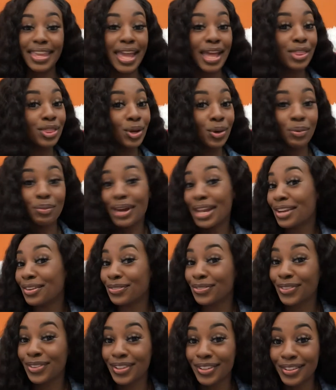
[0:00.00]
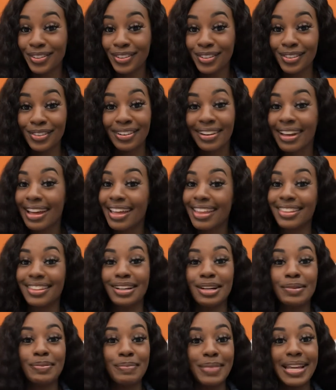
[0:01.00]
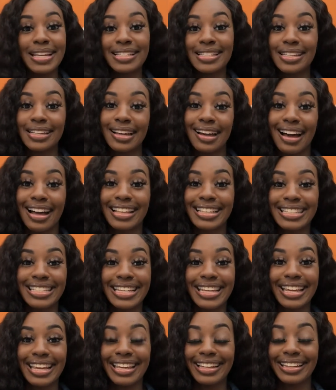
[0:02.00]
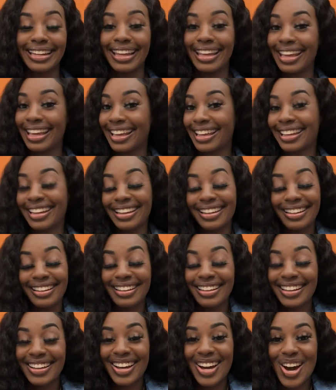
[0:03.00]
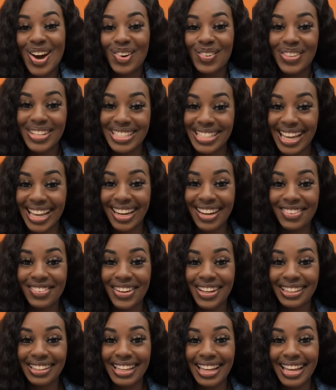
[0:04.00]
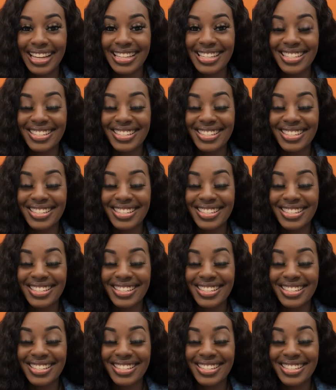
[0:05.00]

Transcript: they're waiting for you. They're amazing content, and I'm excited about that.